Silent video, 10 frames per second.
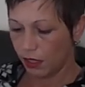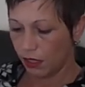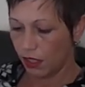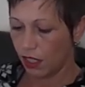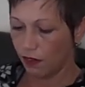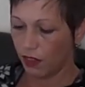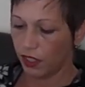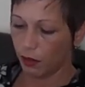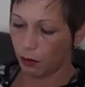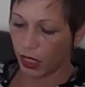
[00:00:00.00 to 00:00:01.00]
hopefully you
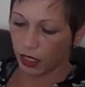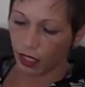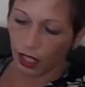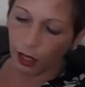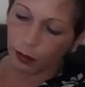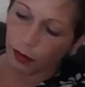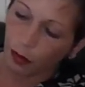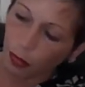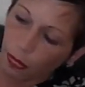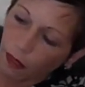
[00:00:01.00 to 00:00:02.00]
can pick that up.
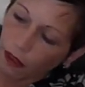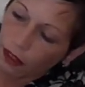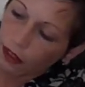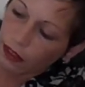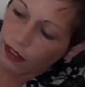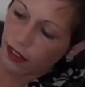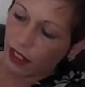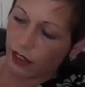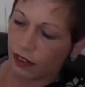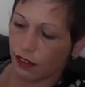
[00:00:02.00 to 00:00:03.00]
It
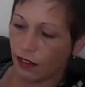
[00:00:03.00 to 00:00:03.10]
says,